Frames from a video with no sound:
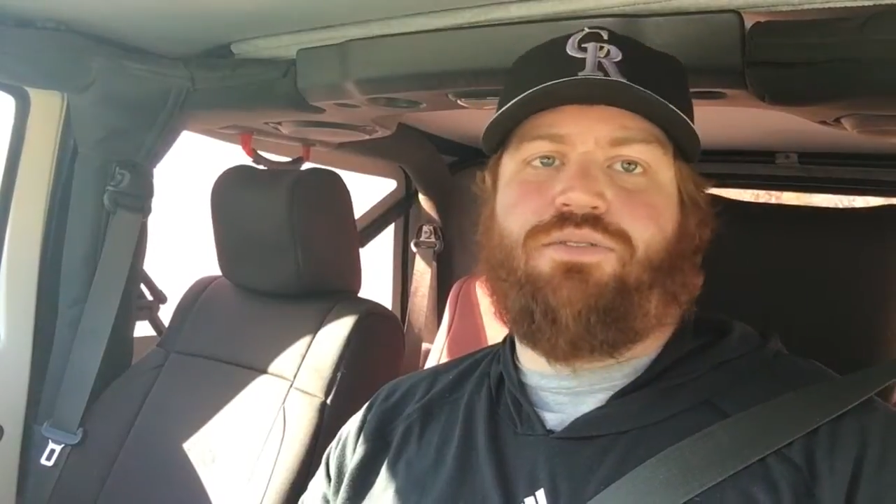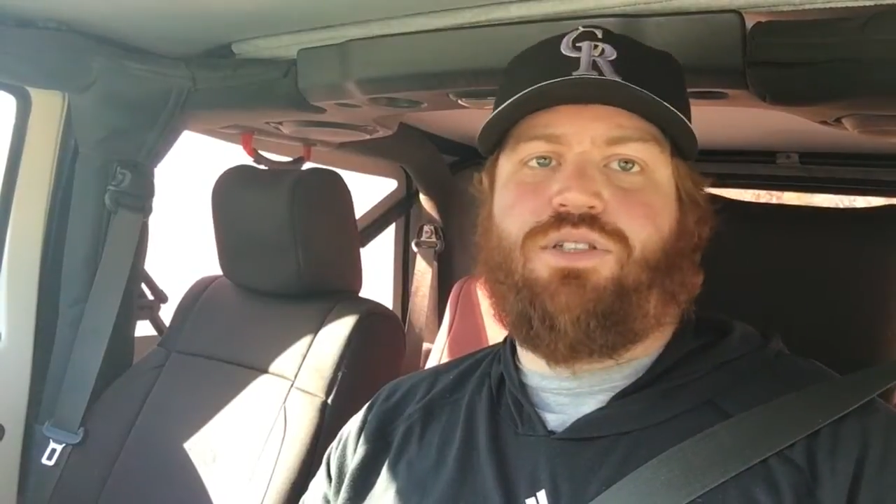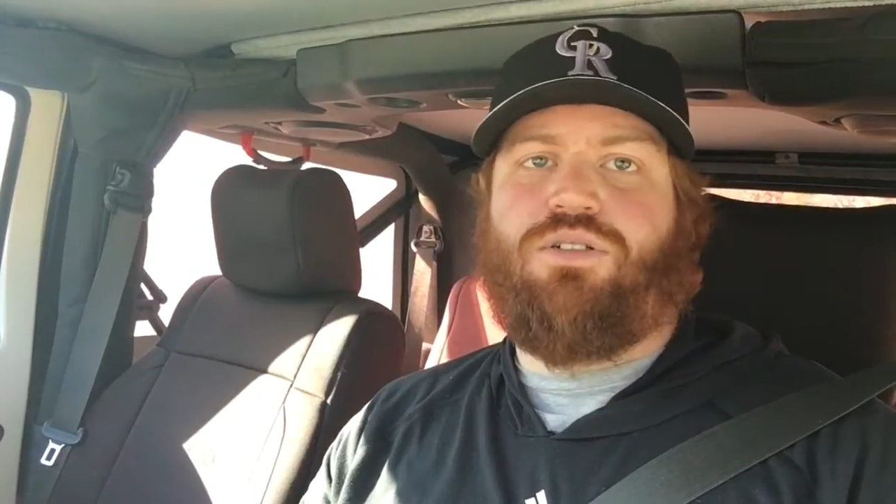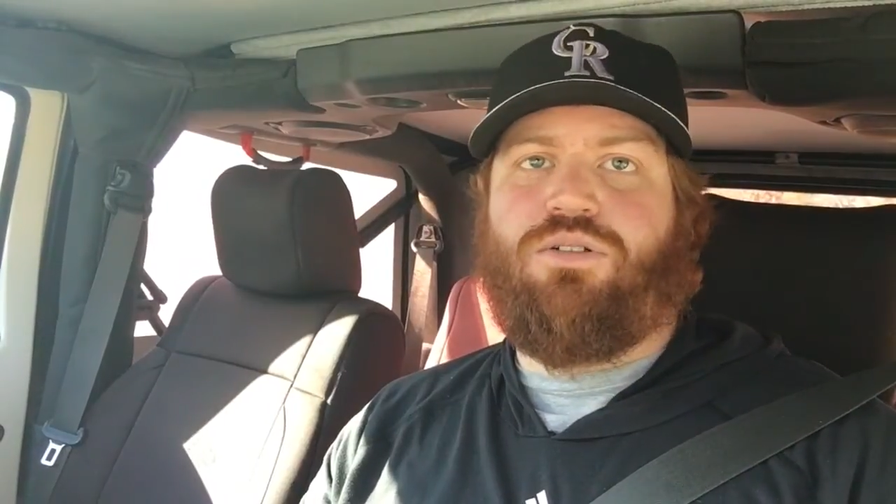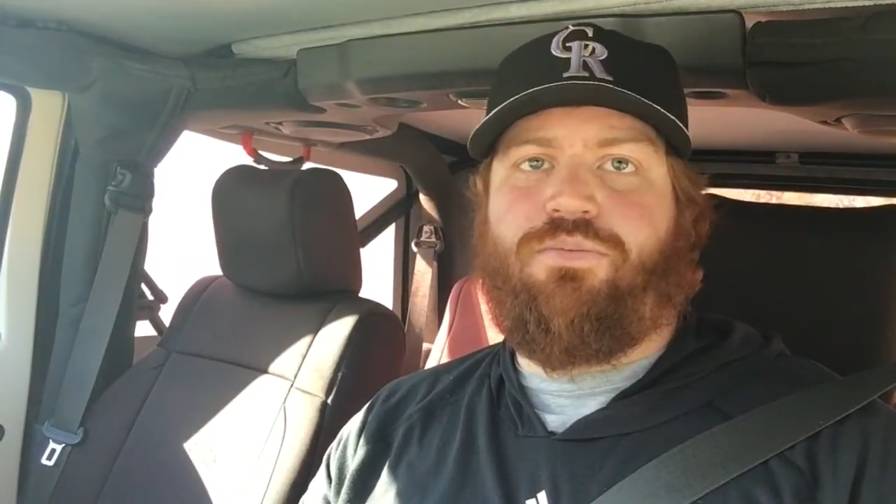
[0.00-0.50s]

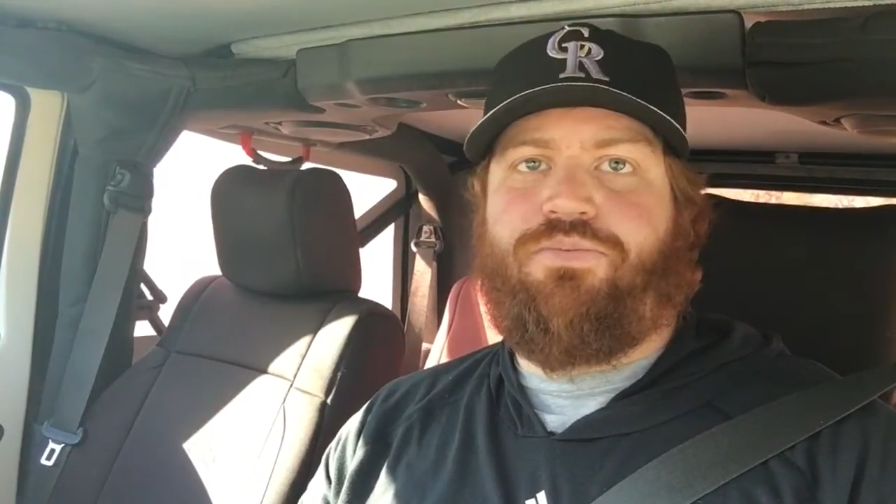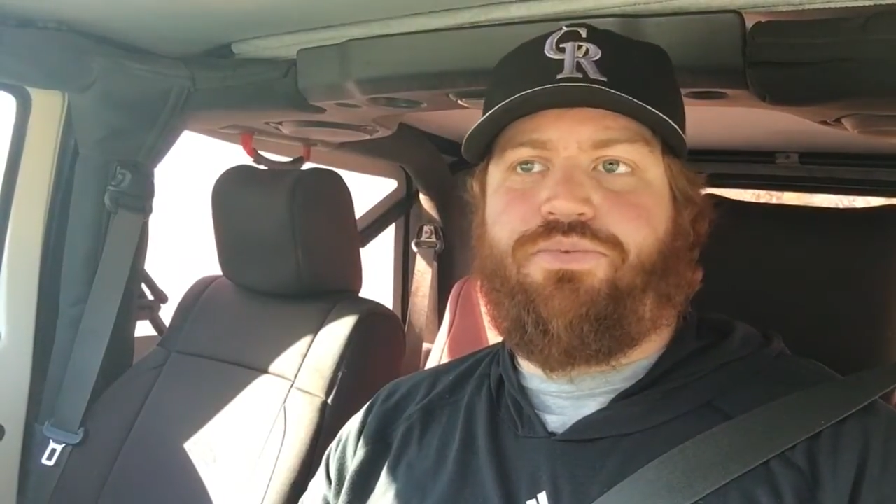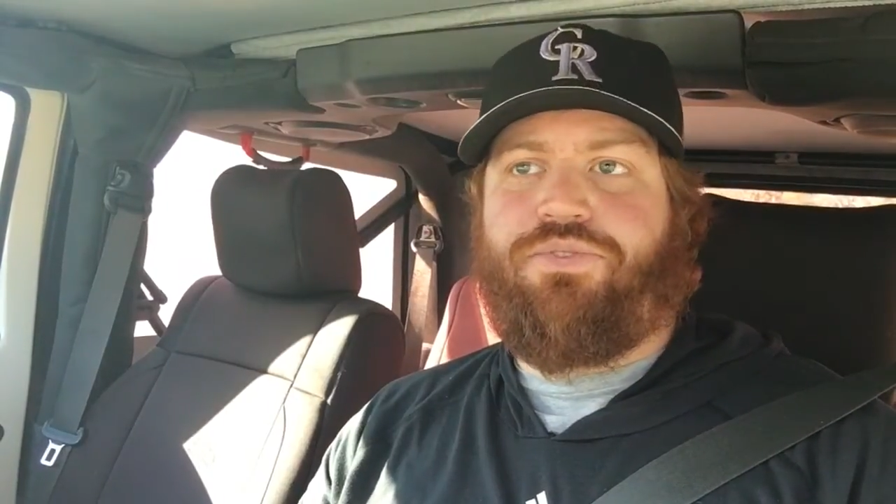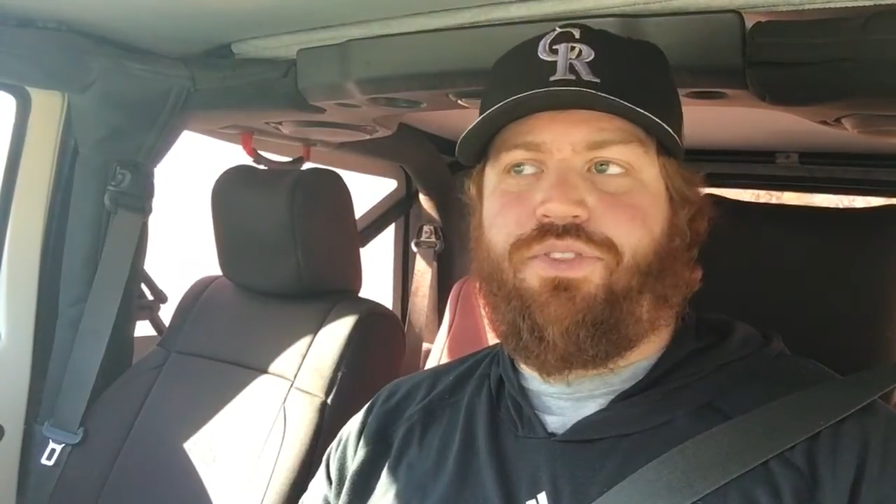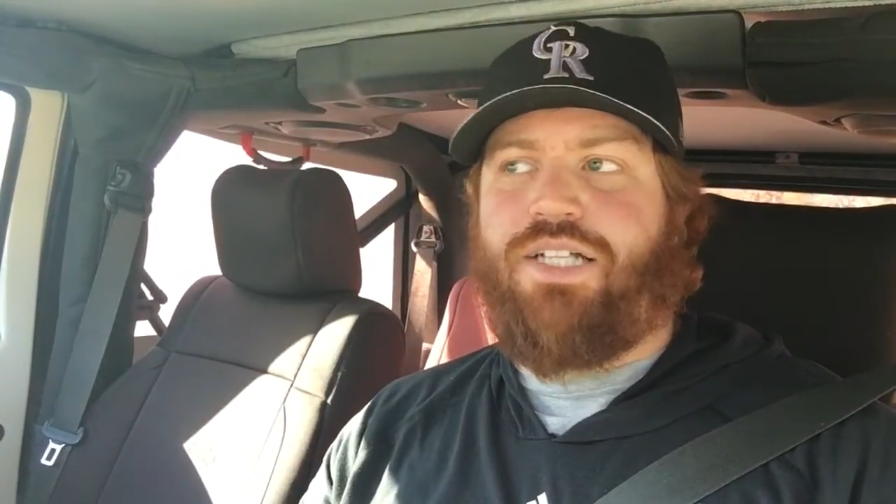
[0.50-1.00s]
So
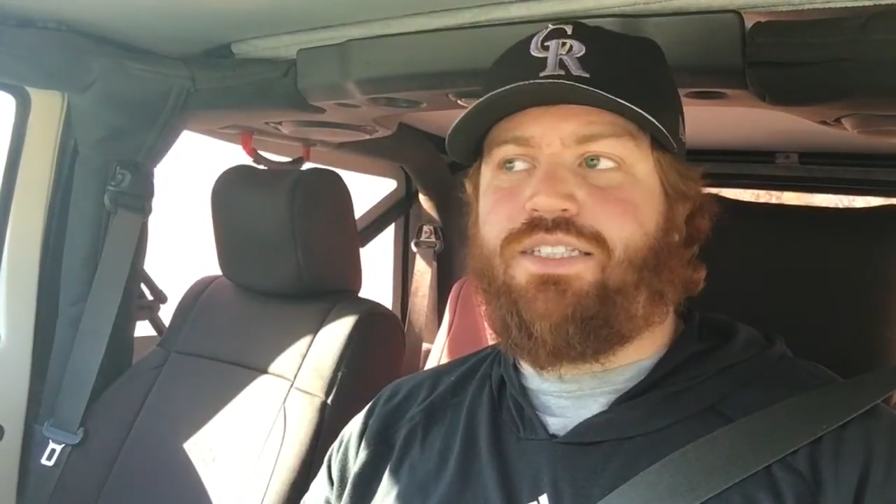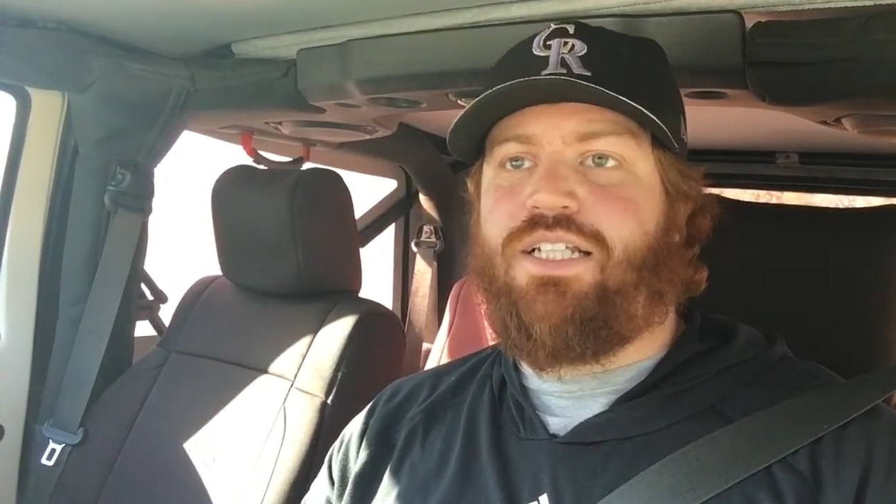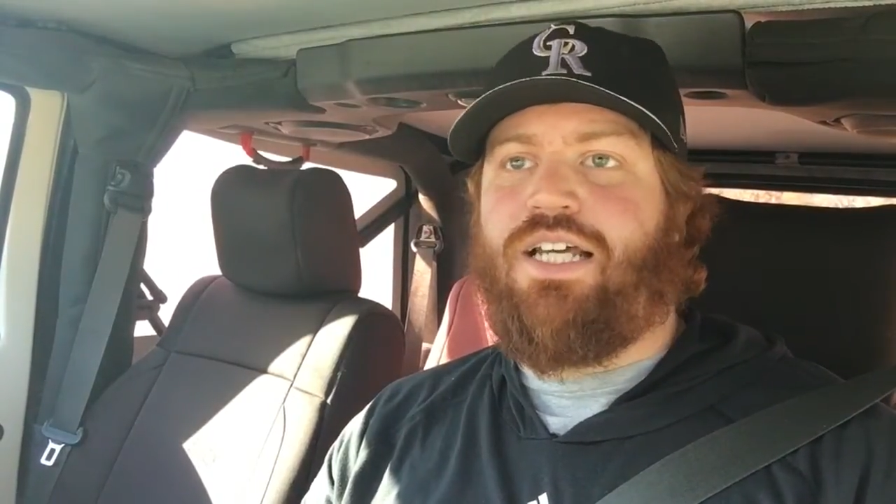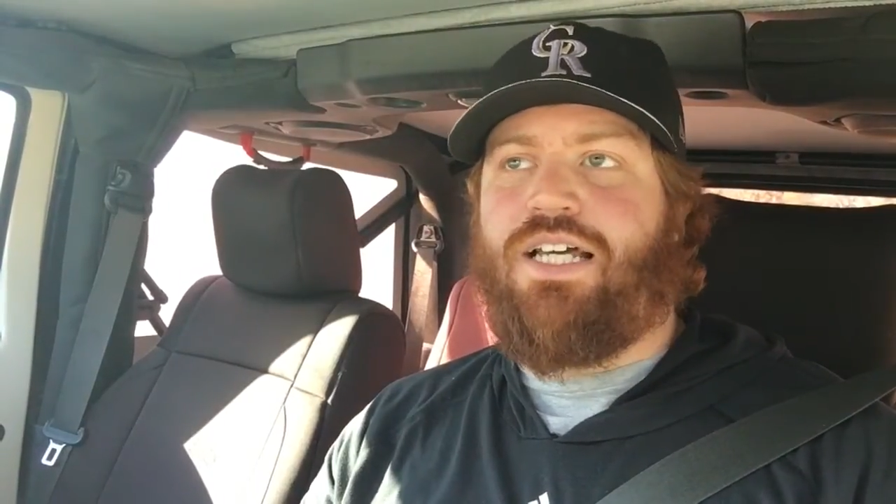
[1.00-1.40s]
that's an